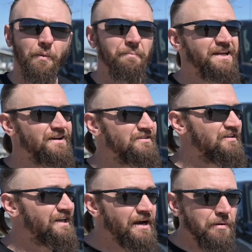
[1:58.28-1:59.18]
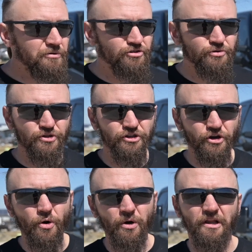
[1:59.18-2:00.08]
because it enables you to
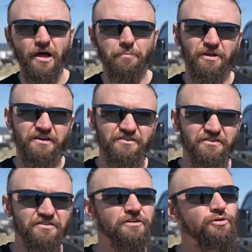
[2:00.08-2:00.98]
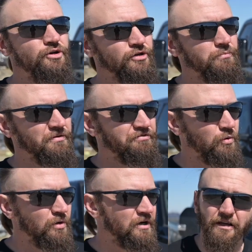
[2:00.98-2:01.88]
go a lot of places that you couldn't
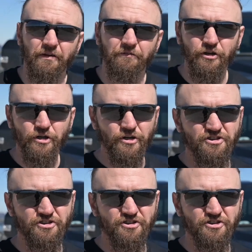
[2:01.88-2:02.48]
before. If you're